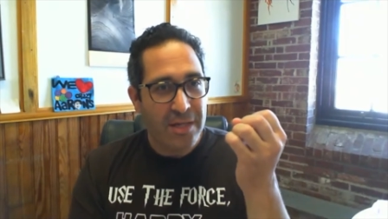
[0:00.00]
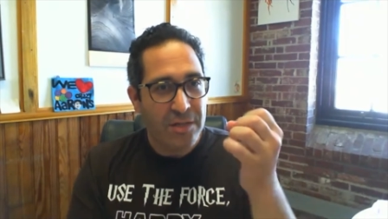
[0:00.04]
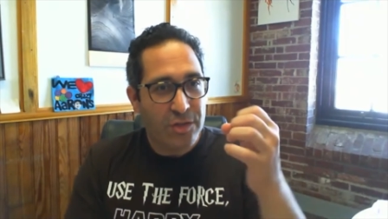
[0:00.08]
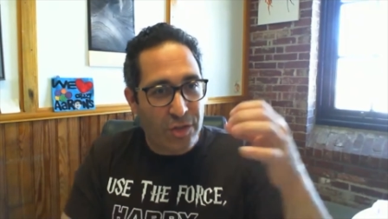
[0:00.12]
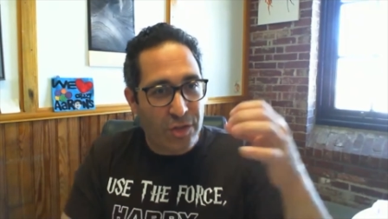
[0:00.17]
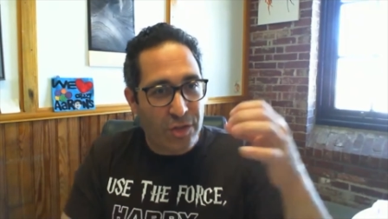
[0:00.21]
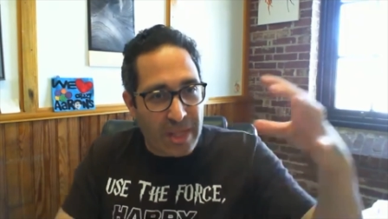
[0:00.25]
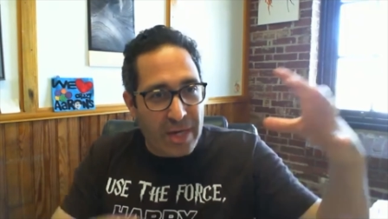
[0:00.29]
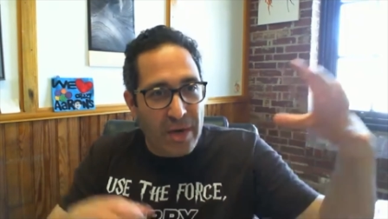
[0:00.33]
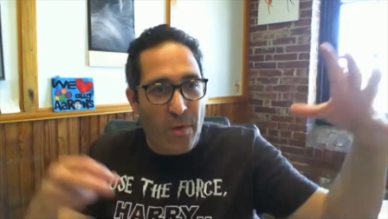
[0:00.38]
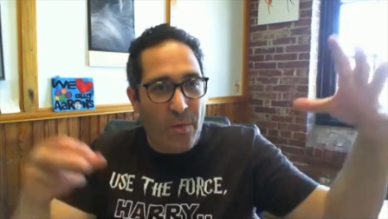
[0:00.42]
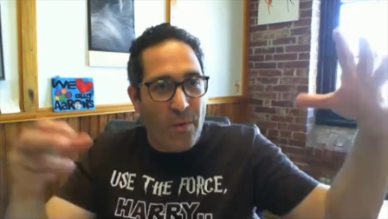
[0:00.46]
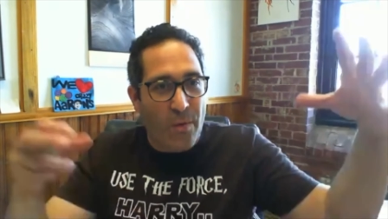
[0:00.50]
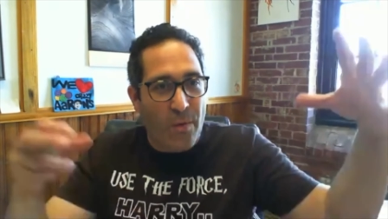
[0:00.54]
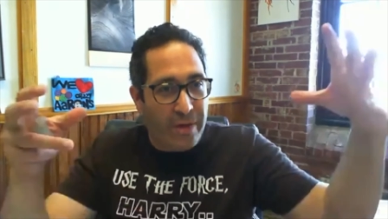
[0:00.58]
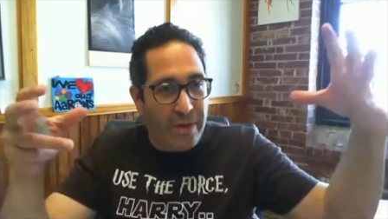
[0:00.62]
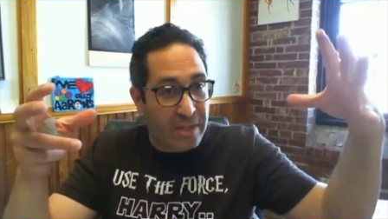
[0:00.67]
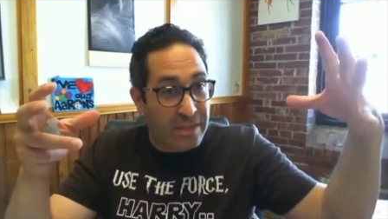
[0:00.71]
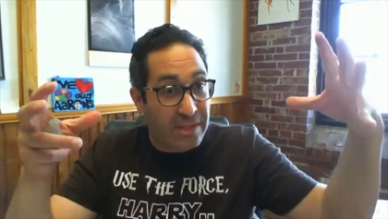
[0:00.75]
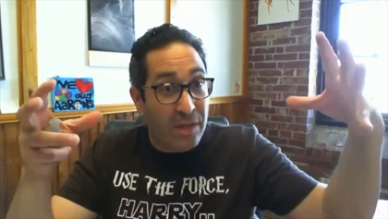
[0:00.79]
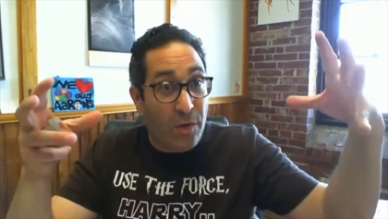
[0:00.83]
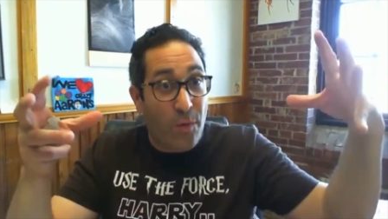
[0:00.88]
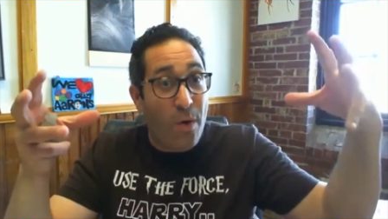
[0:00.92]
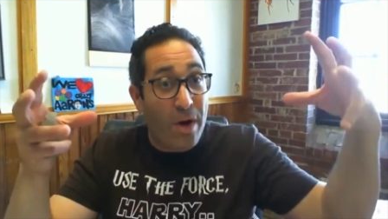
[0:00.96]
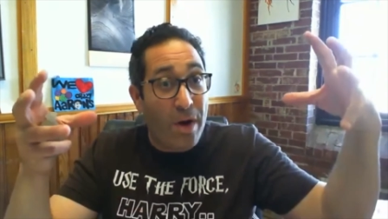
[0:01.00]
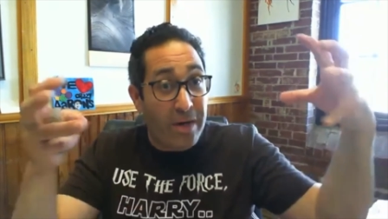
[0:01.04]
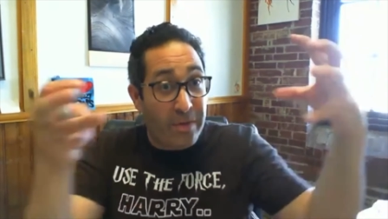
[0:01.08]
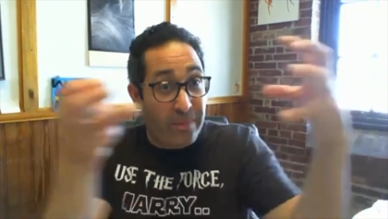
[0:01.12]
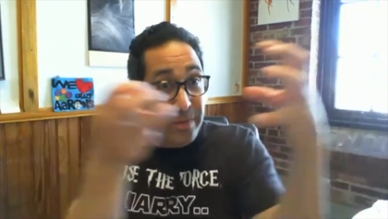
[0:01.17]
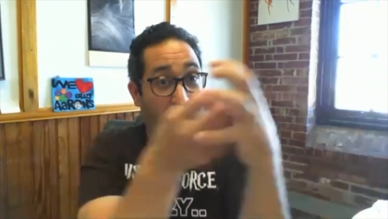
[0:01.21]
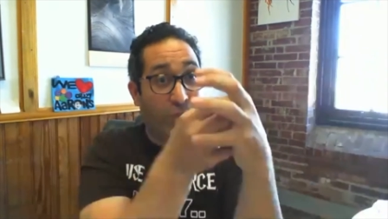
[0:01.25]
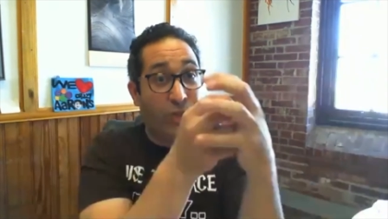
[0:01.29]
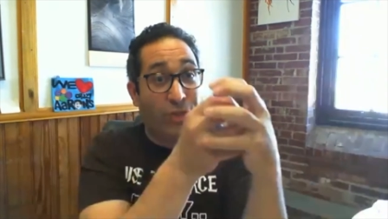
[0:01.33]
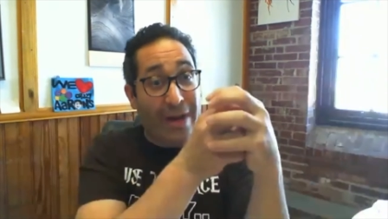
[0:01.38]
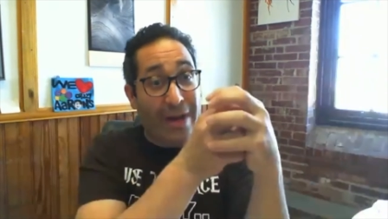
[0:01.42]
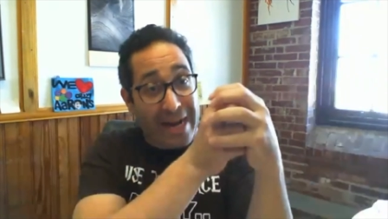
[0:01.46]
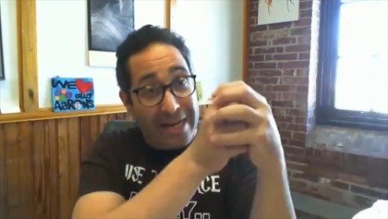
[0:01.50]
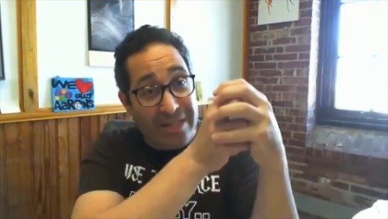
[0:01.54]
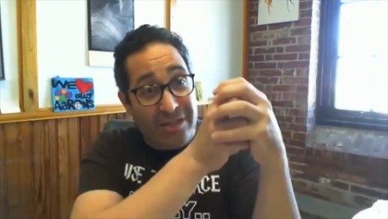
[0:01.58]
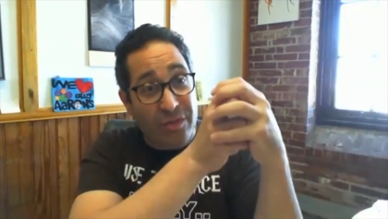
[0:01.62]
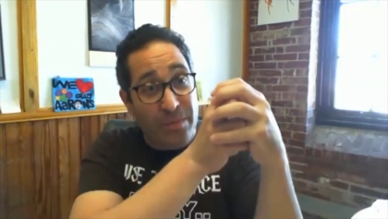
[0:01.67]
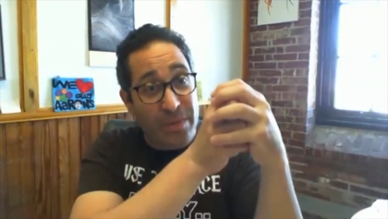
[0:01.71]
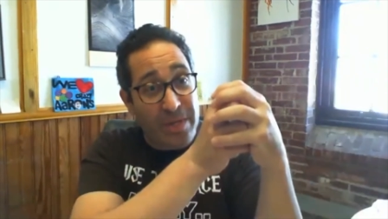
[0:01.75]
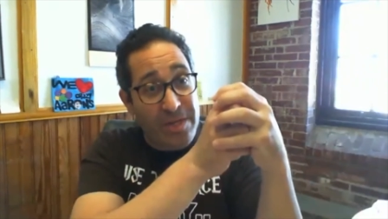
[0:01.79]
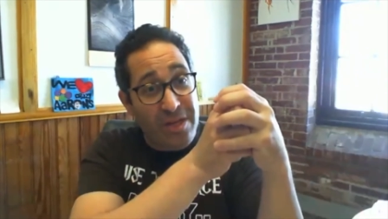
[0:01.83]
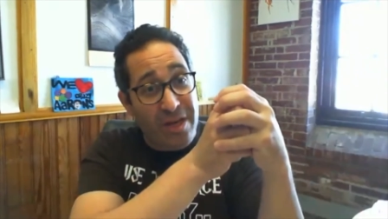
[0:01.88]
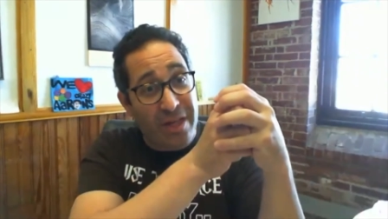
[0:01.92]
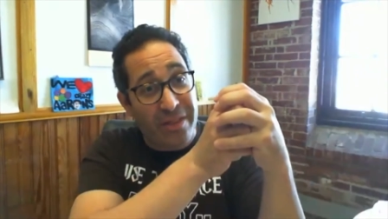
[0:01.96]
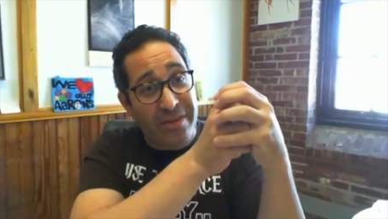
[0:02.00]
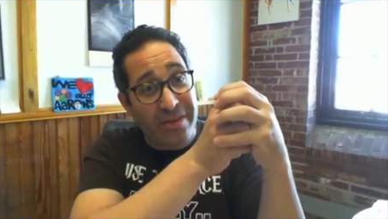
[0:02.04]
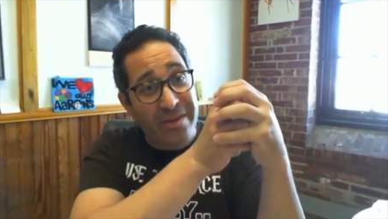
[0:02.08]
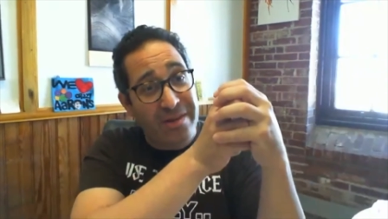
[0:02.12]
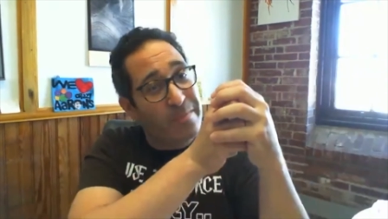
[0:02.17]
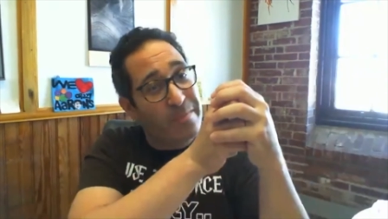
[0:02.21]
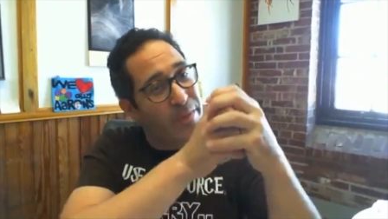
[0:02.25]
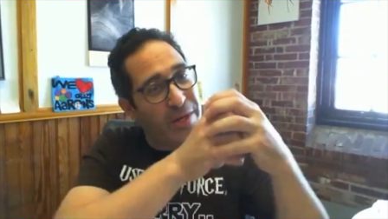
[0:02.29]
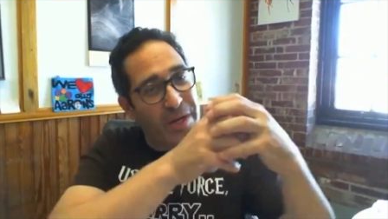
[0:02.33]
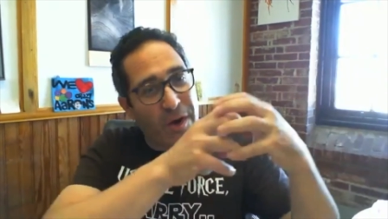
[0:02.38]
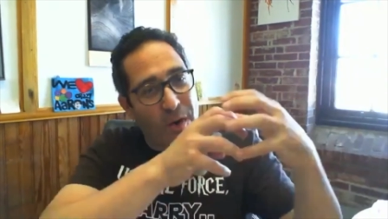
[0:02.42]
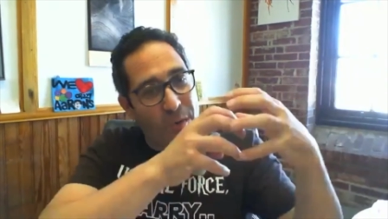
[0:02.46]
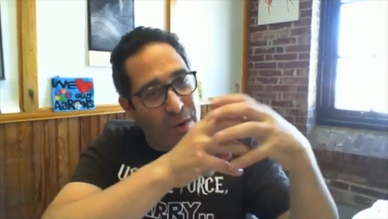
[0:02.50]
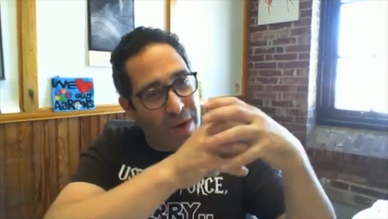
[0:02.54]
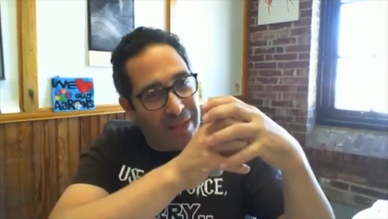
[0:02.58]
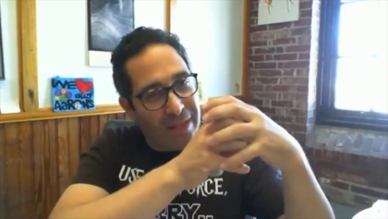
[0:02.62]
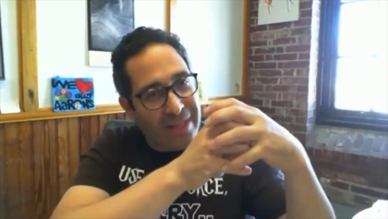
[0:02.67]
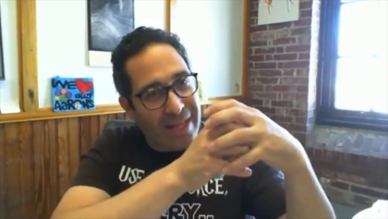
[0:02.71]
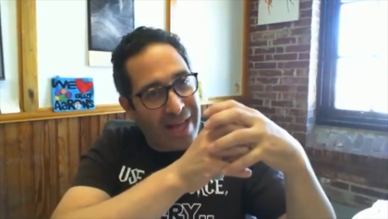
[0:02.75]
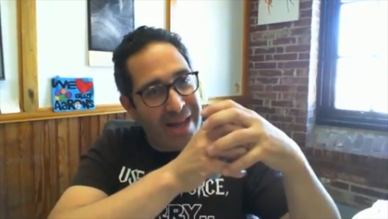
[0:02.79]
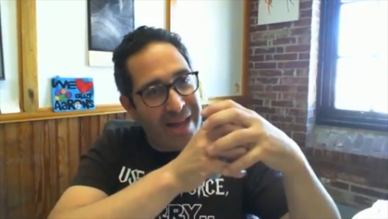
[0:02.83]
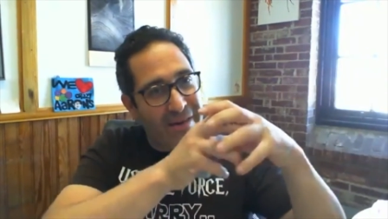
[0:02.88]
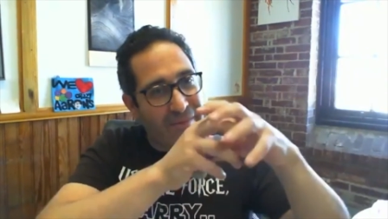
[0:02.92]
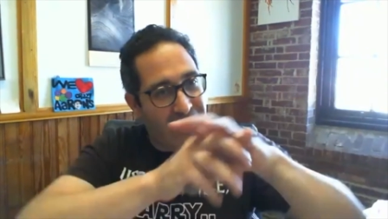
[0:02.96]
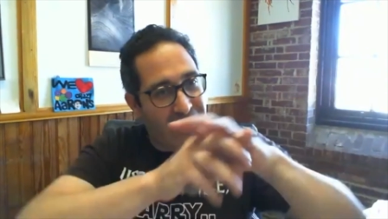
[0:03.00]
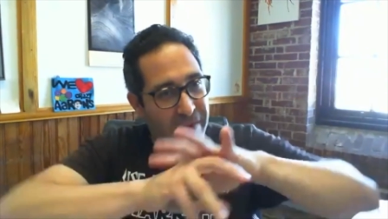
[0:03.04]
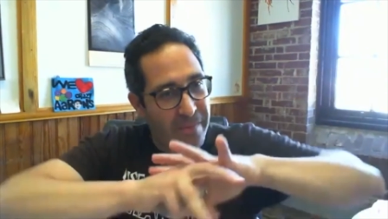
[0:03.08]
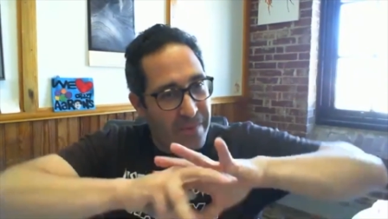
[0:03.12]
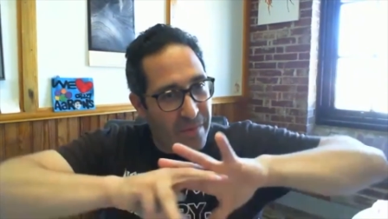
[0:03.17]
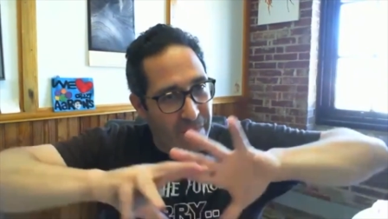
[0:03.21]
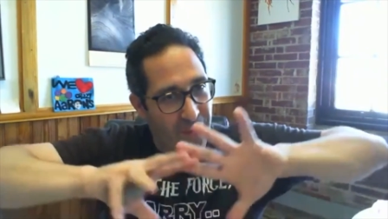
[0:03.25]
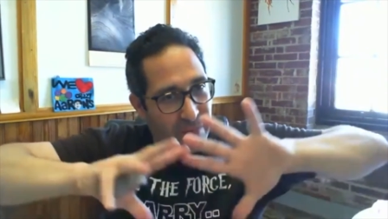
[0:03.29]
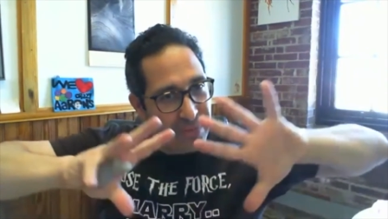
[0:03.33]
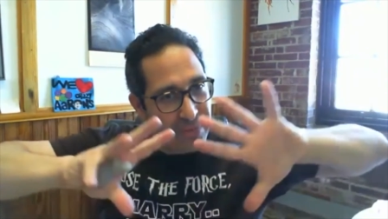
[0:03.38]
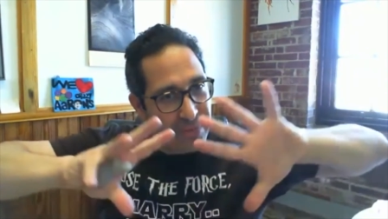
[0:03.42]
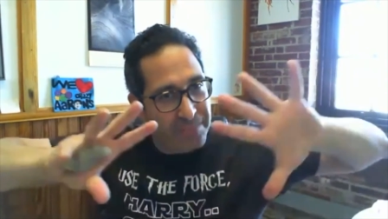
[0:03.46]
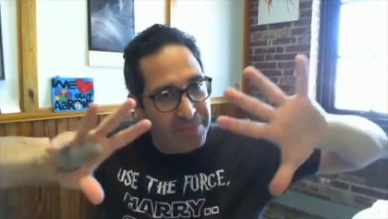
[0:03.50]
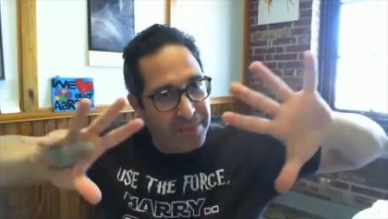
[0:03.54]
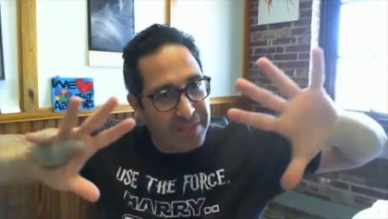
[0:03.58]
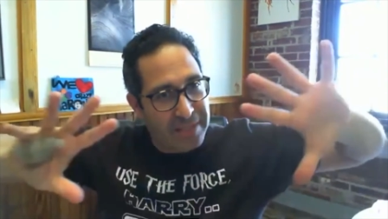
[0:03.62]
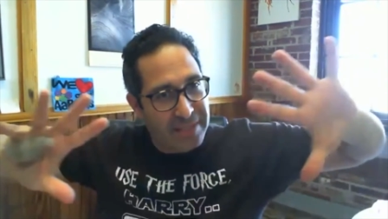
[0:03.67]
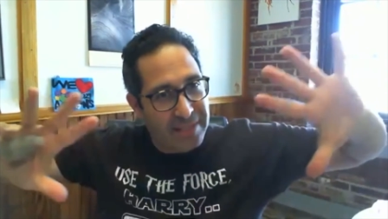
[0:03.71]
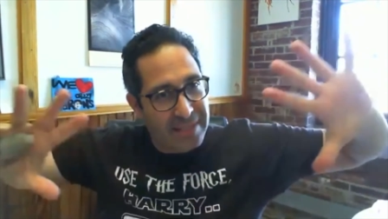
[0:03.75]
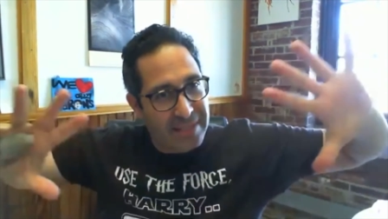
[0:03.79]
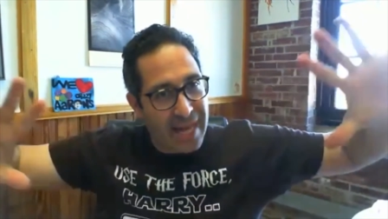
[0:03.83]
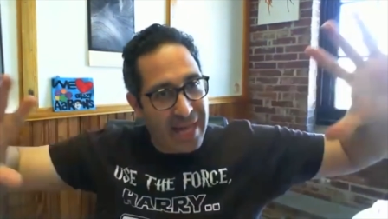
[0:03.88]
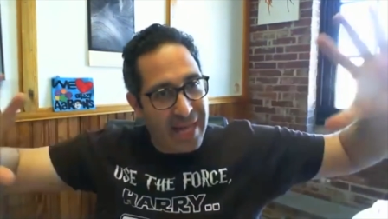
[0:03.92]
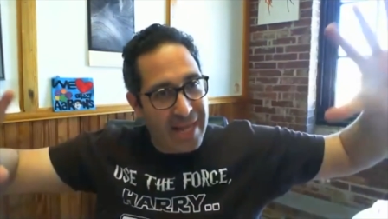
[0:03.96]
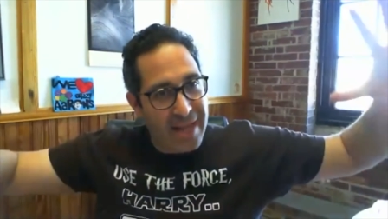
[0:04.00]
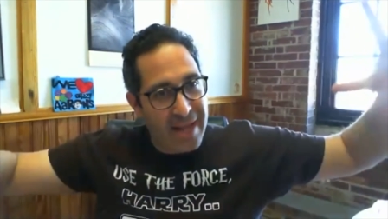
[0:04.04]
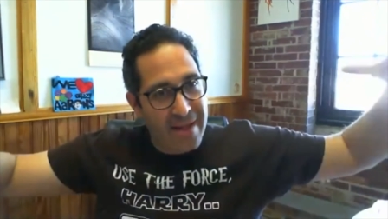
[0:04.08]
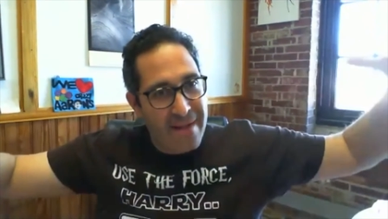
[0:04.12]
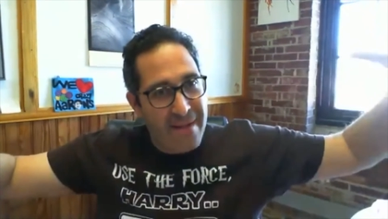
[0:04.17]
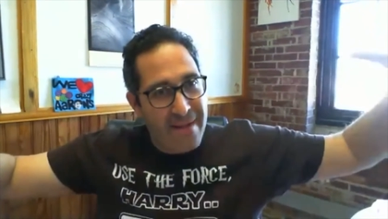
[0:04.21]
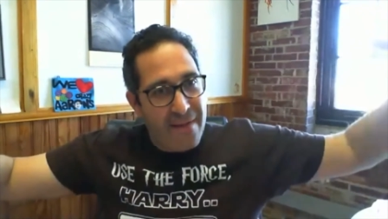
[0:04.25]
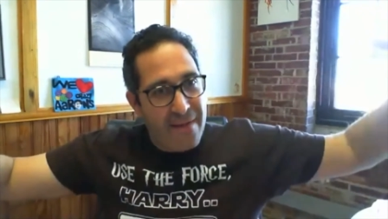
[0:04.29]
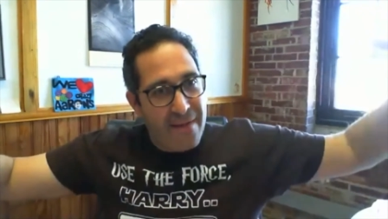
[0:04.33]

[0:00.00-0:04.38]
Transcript: so they don't because they'll want to attract to each other, and we don't want that, right? We want them to stay